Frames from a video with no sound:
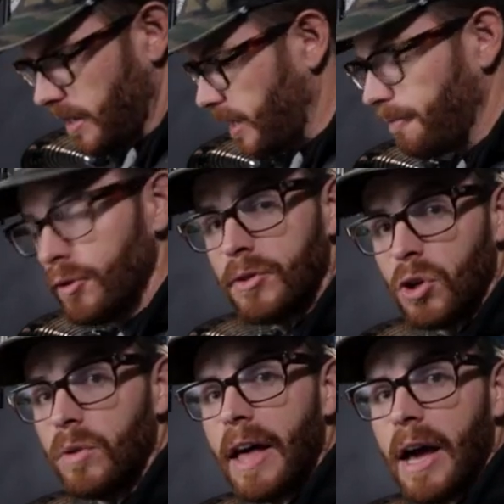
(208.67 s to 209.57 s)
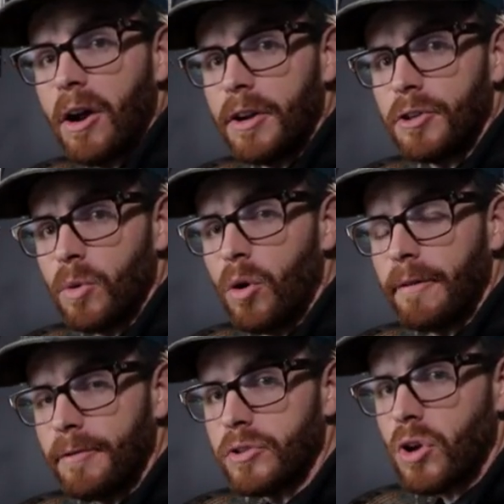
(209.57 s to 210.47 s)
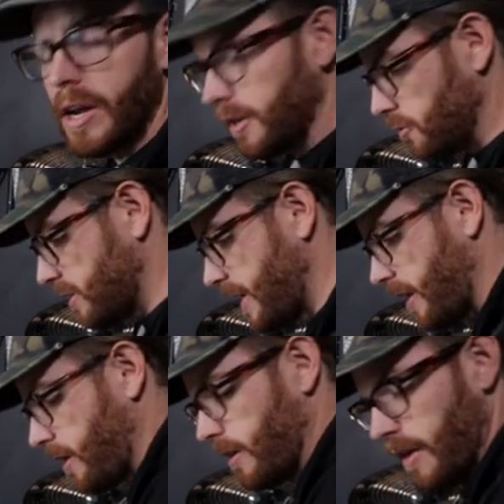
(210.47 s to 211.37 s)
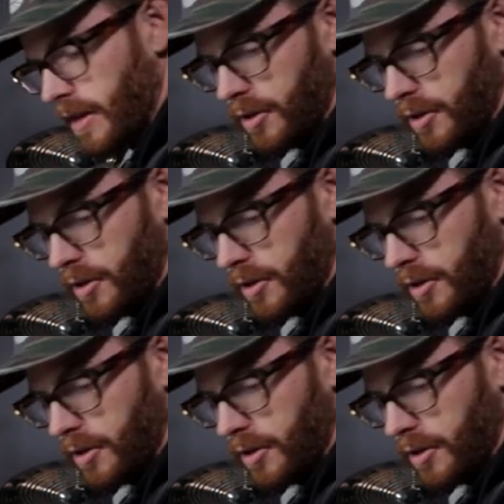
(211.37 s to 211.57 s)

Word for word: And if you do that on your own, if you try it on your snare,